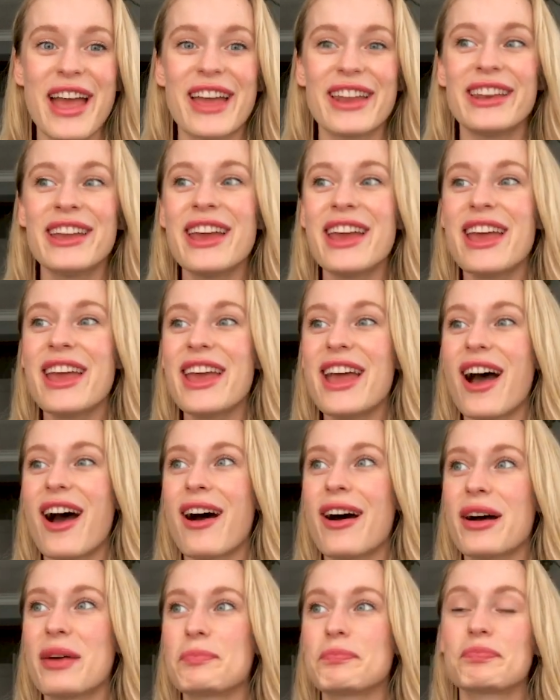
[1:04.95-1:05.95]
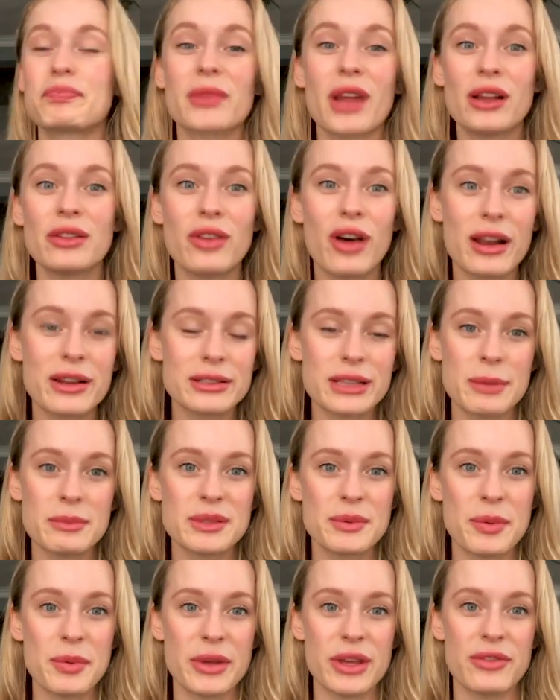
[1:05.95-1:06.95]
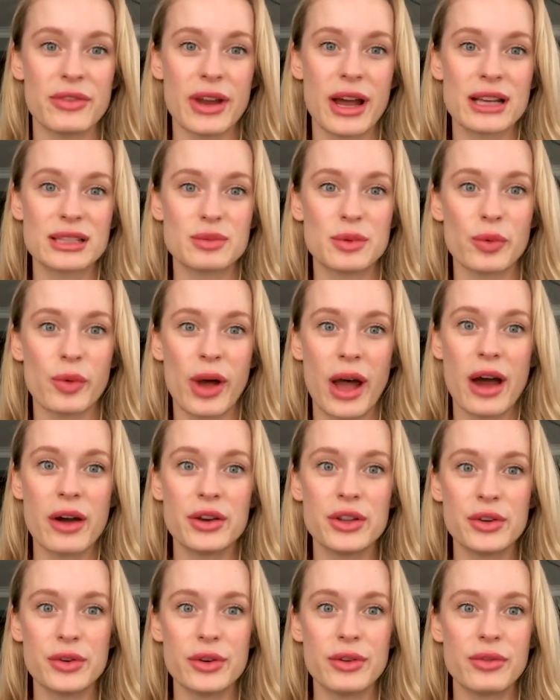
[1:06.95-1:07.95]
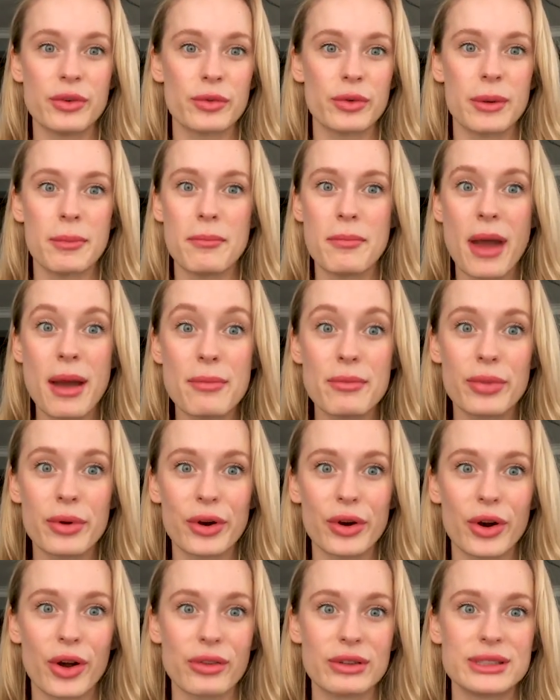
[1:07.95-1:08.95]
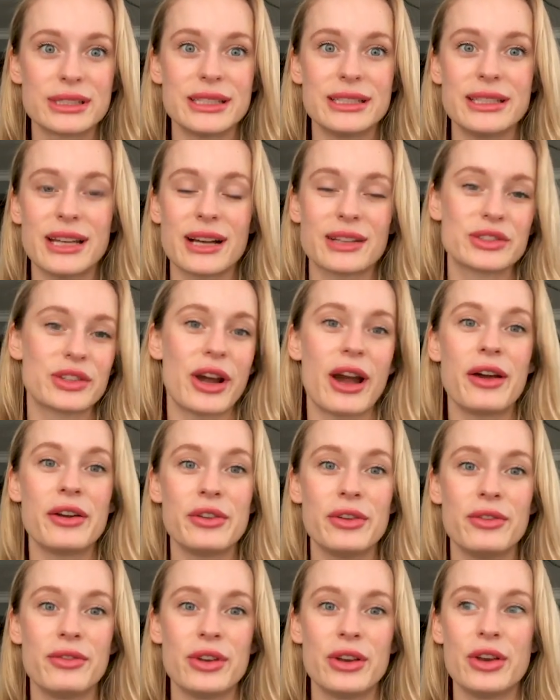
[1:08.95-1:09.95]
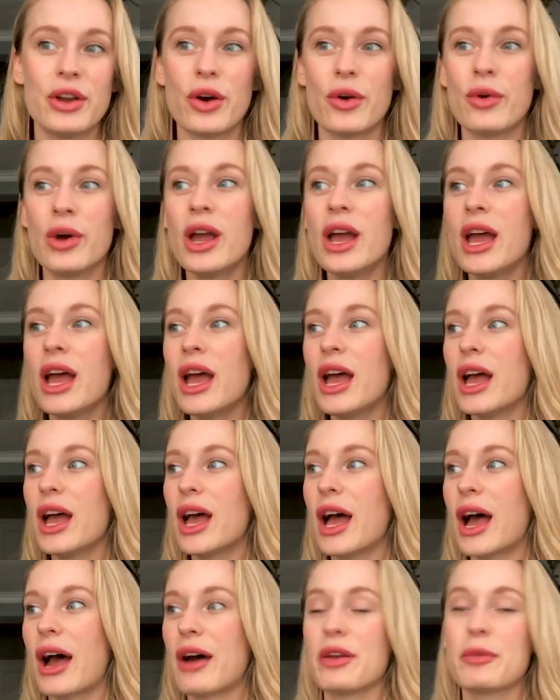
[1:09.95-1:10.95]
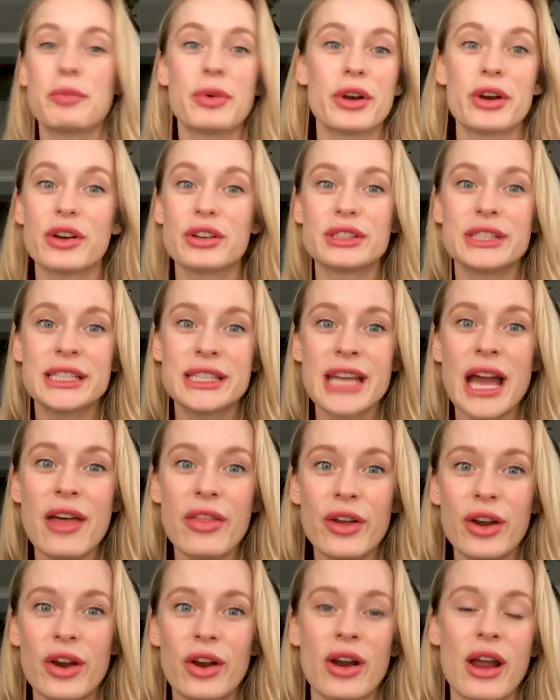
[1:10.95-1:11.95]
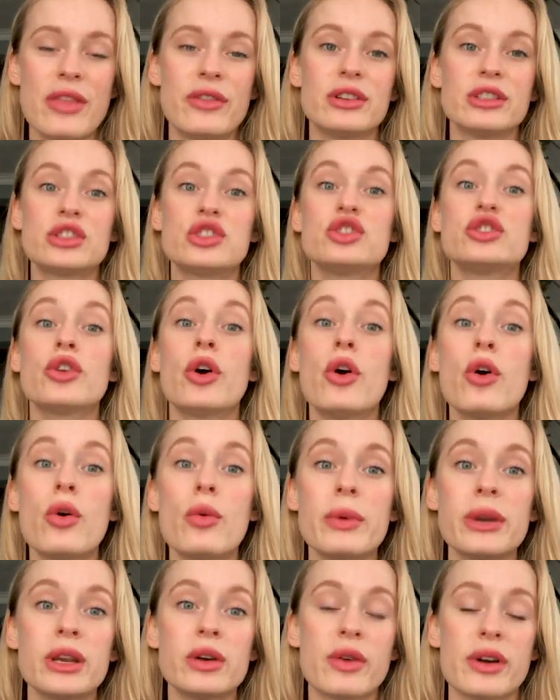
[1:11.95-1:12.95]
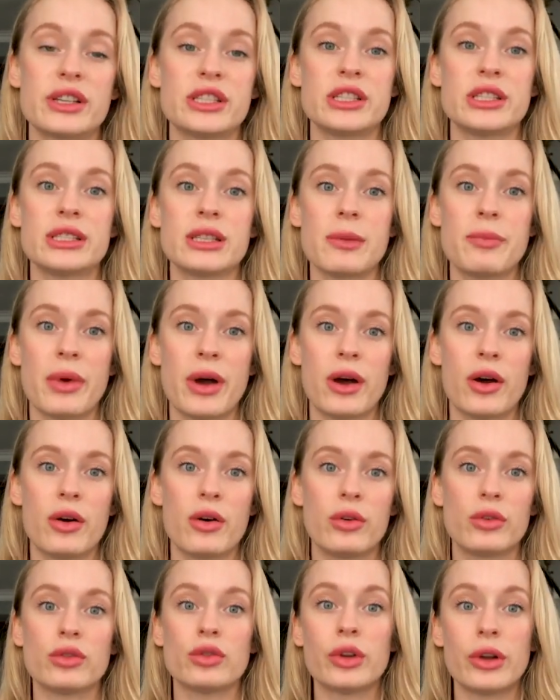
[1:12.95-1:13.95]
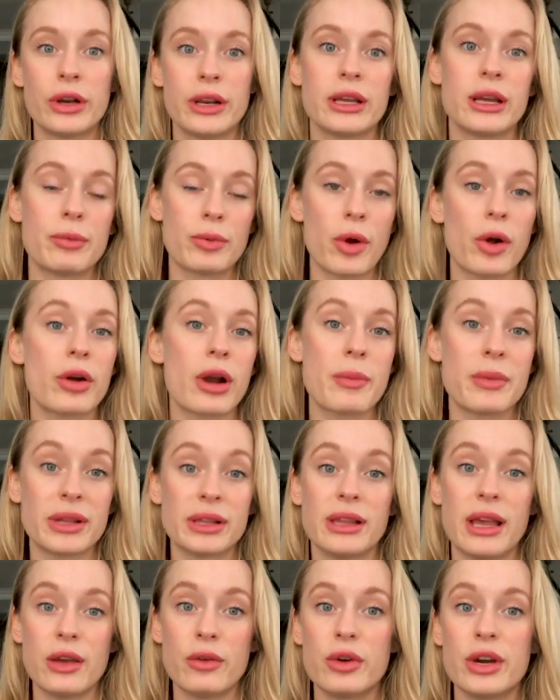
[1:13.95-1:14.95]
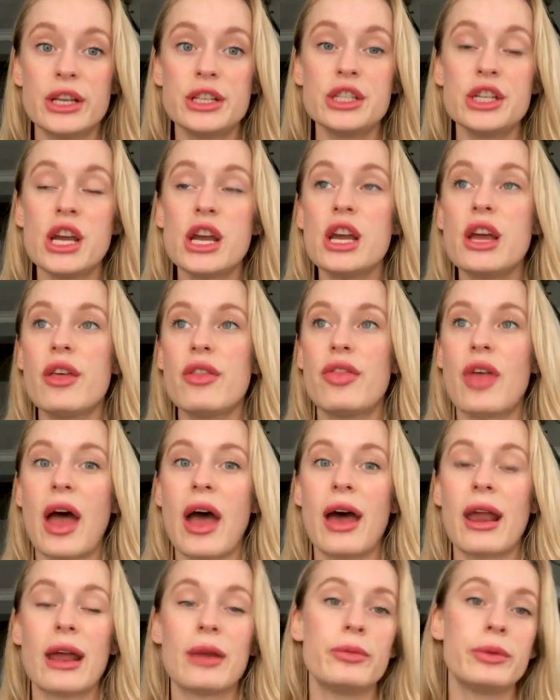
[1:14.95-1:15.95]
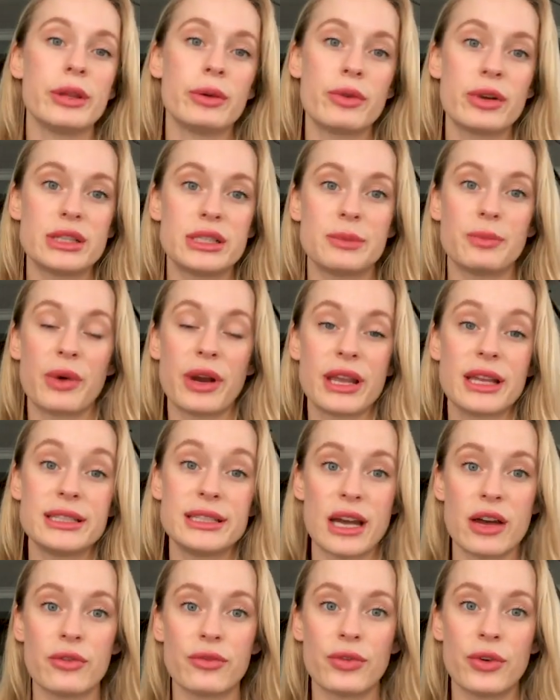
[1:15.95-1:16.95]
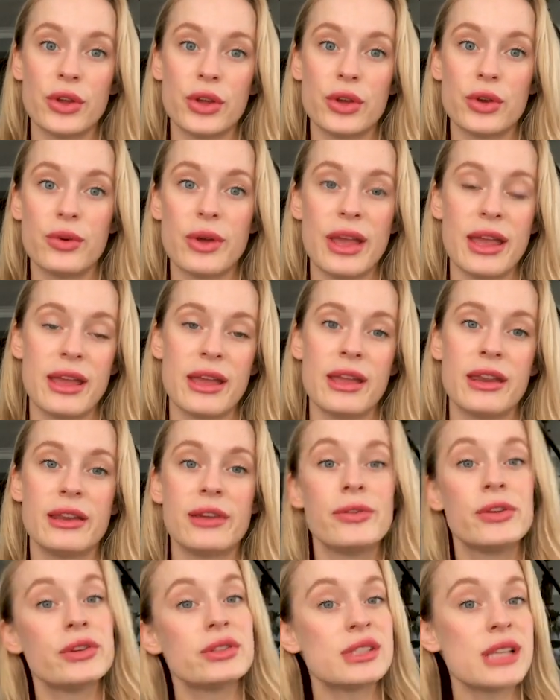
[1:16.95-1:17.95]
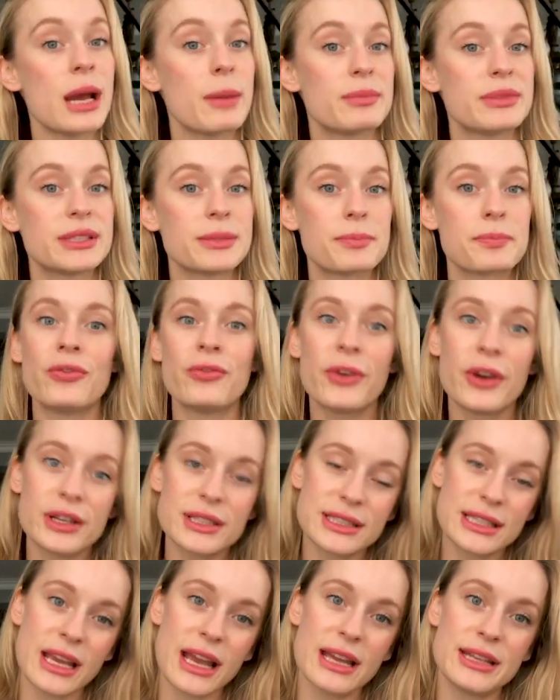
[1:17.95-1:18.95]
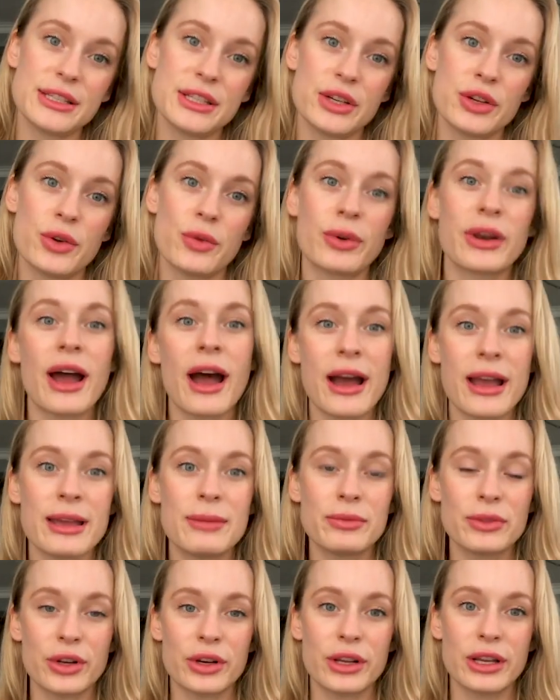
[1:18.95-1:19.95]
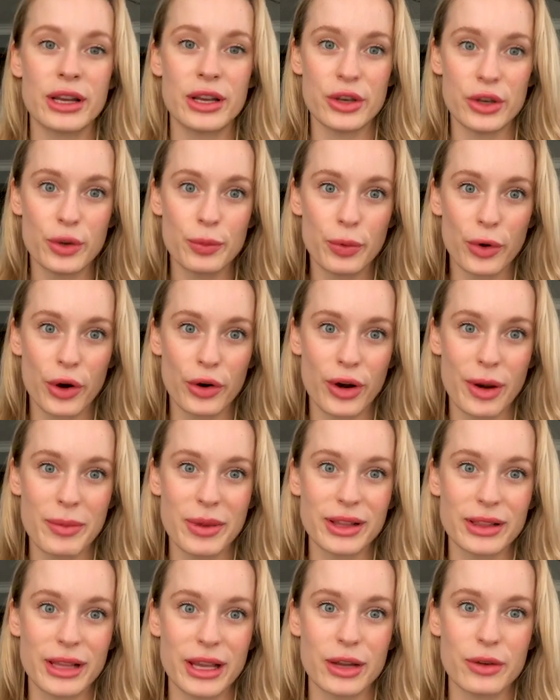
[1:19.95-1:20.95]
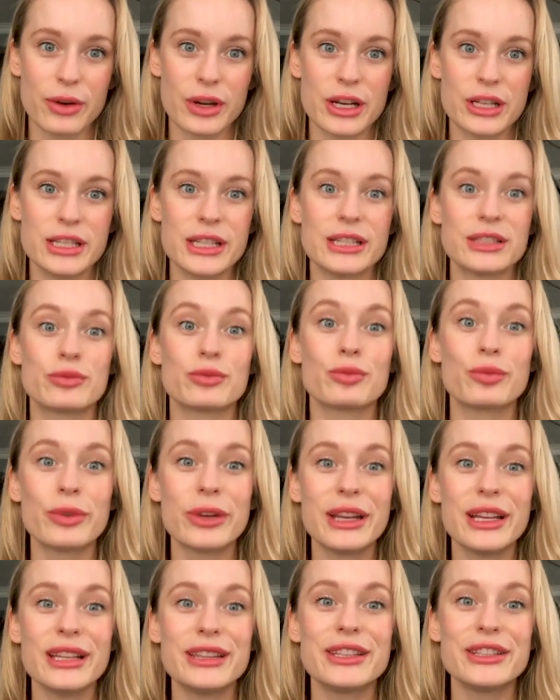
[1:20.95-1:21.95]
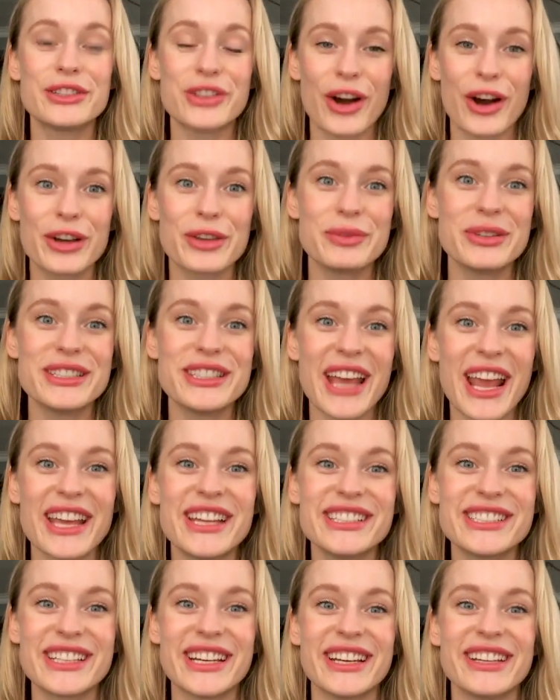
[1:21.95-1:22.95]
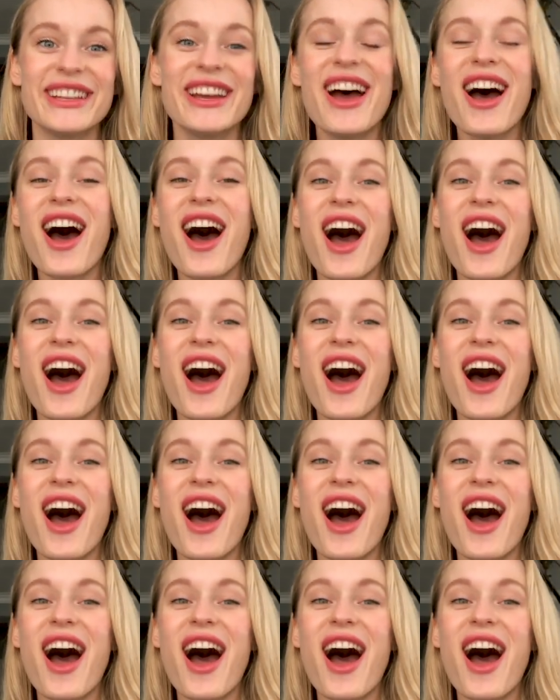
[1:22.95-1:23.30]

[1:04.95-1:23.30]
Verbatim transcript: And a lot of times people even ask me, well, how do you even remember all the syntax, or how do you even know how to put it all together? And there's so many questions about learning a programming language that I really want to break it down for you in a few steps. First thing I do when I am learning a new programming language is read the documentation.